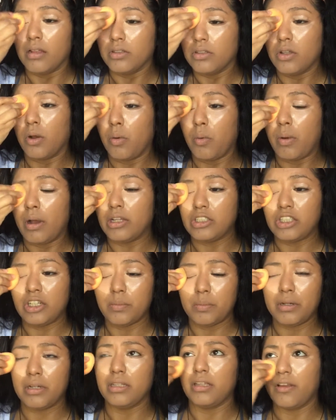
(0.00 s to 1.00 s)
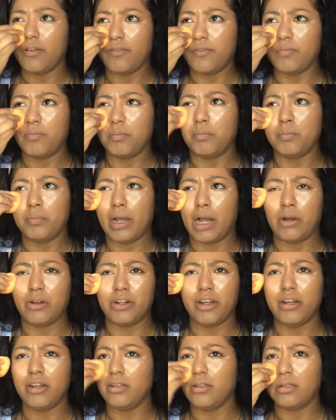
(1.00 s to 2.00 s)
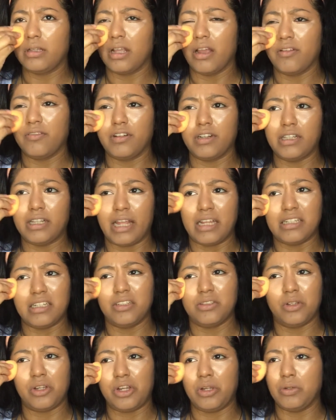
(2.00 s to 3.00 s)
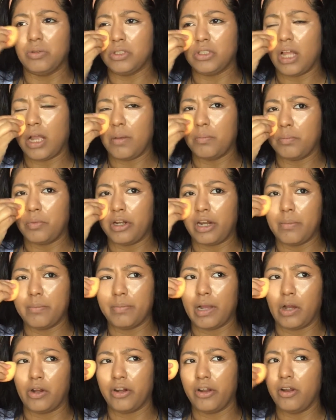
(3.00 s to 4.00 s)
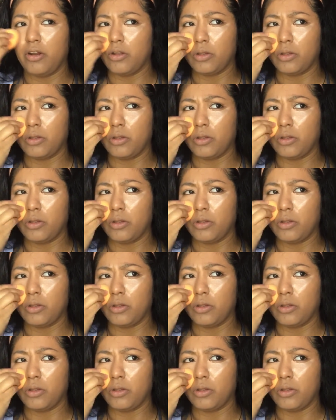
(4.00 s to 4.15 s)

So once you put the powder and foundation, do you stop putting powder?